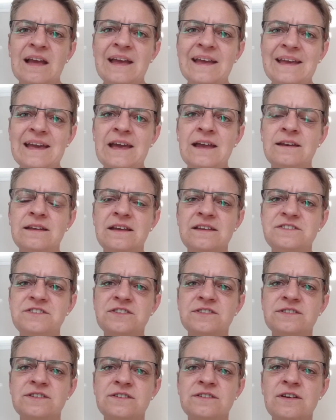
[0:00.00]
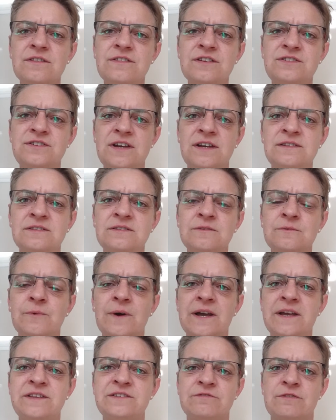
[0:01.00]
Again, it's just another gentle
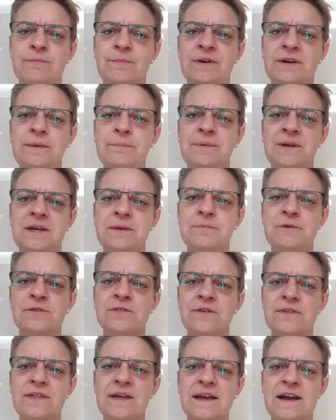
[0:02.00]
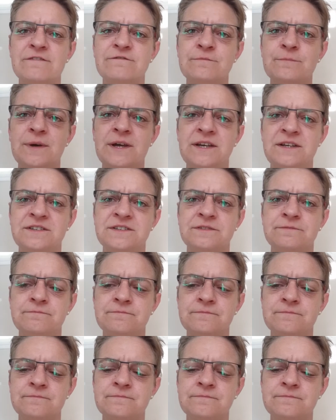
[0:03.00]
way to remind people that they haven't paid you.